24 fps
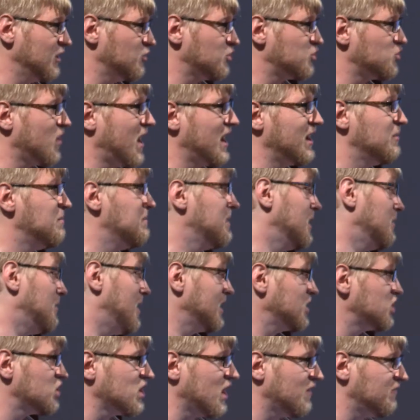try to
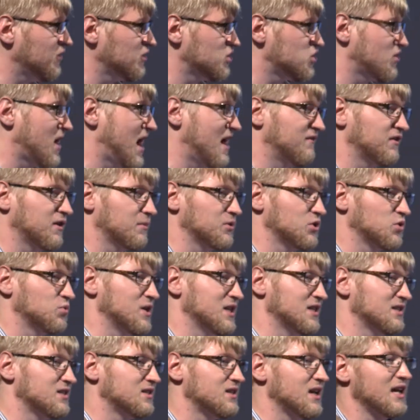minimize shuffle traffic
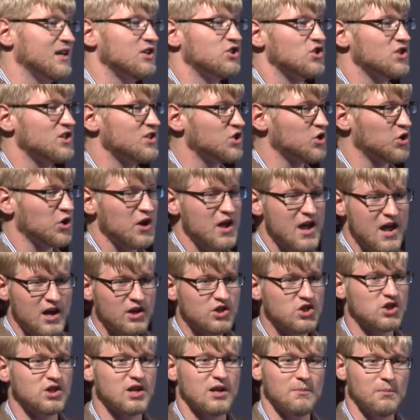between stages or
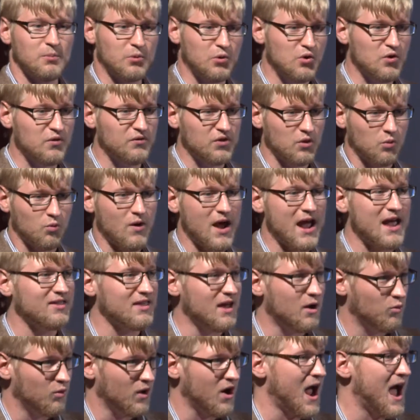just improve the way
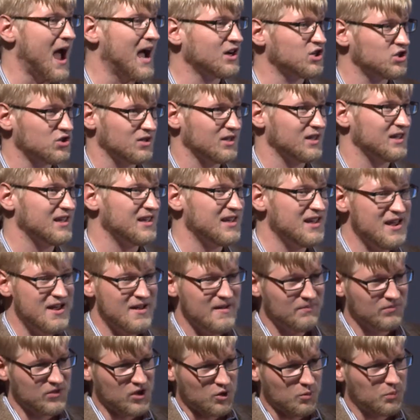that we're actually
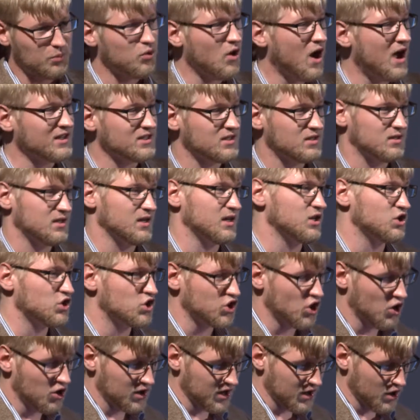processing and
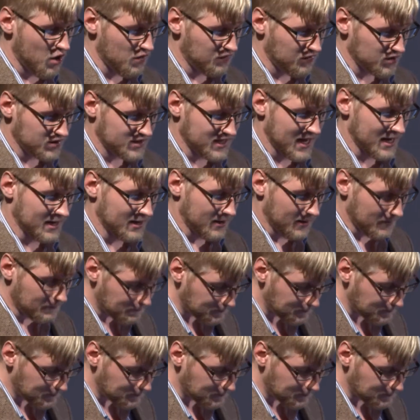churning over data.